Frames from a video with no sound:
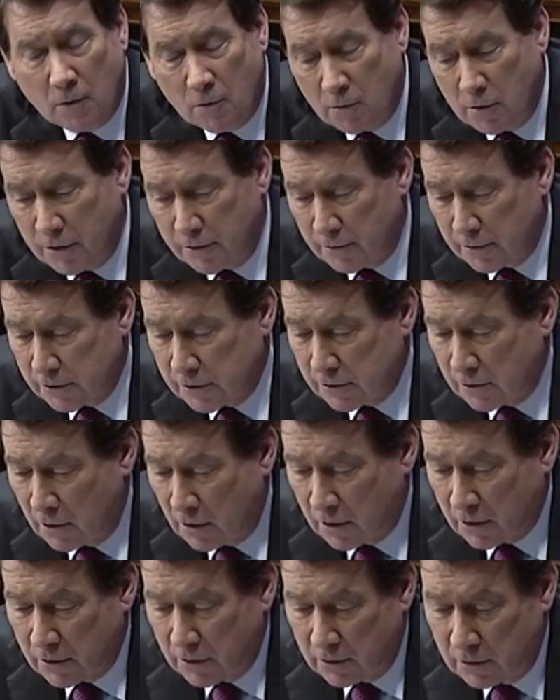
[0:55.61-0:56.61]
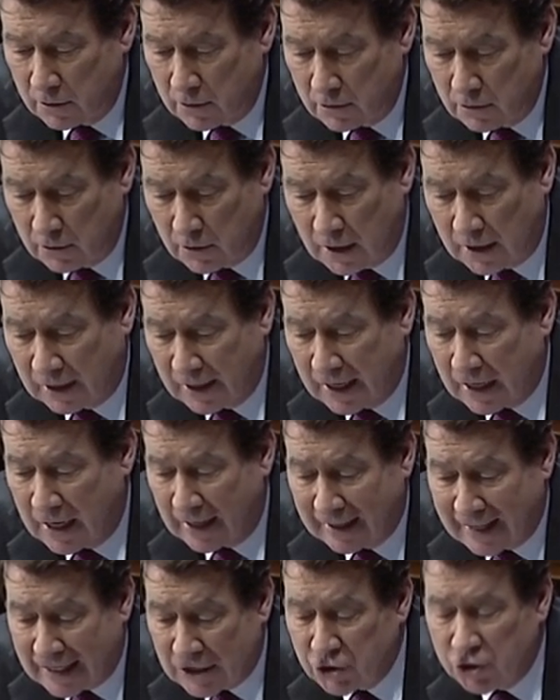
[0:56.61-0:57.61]
whether it's
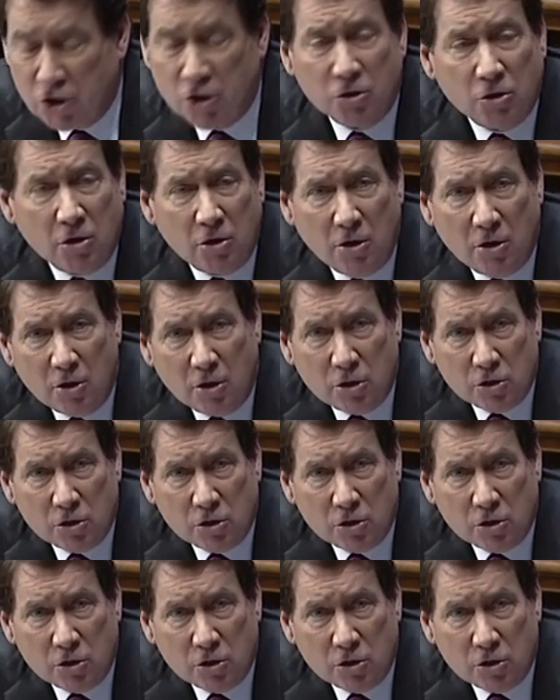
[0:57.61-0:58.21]
election